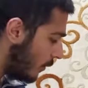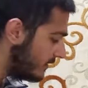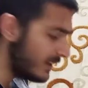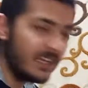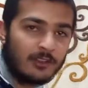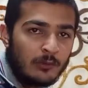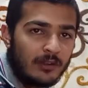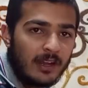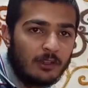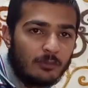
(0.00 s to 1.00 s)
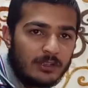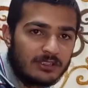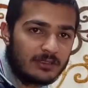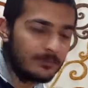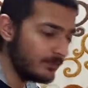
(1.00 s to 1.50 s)
object that you're trying to
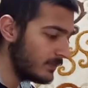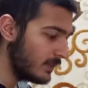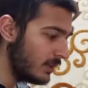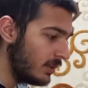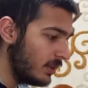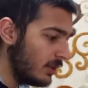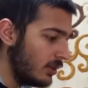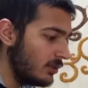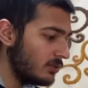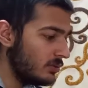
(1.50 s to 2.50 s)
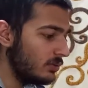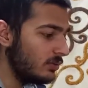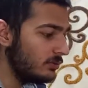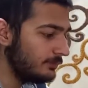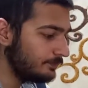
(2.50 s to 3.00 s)
measure.
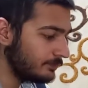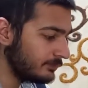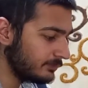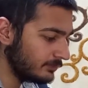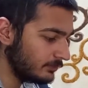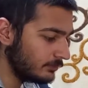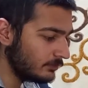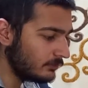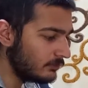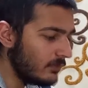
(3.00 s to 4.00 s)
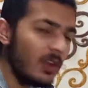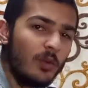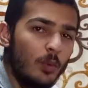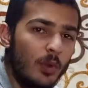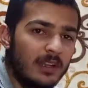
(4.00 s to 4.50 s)
So
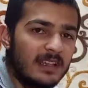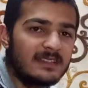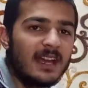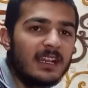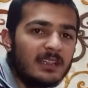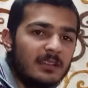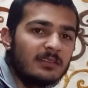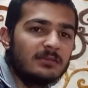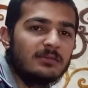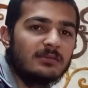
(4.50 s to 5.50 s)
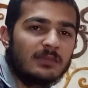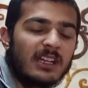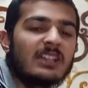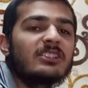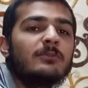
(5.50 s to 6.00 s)
what is that
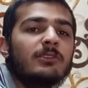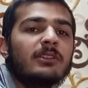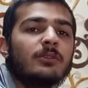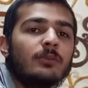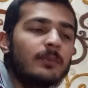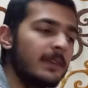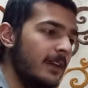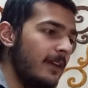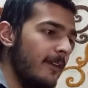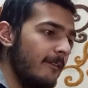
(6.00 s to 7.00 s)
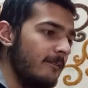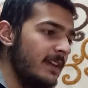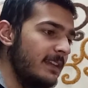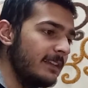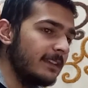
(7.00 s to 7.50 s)
connection between the two?
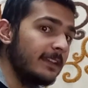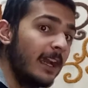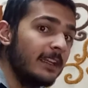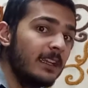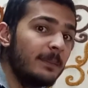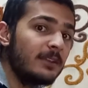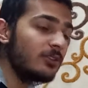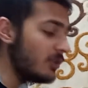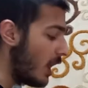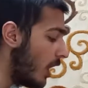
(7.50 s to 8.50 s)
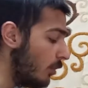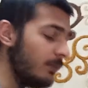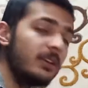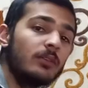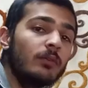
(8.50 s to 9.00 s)
Well, that depends on
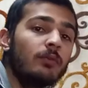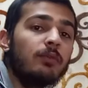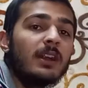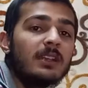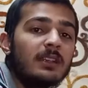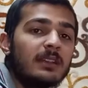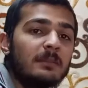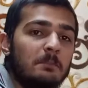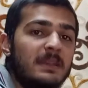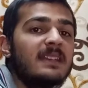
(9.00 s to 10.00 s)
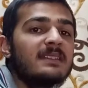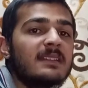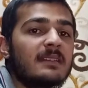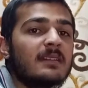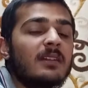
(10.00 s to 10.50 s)
how big one
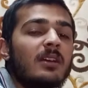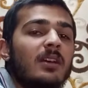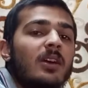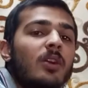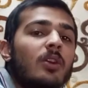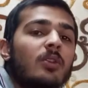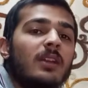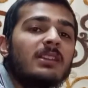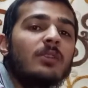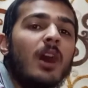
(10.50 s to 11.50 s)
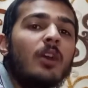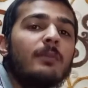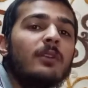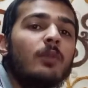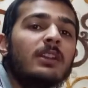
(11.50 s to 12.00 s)
piece is, or rather
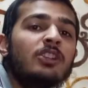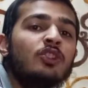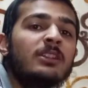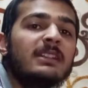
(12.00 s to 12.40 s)
how big one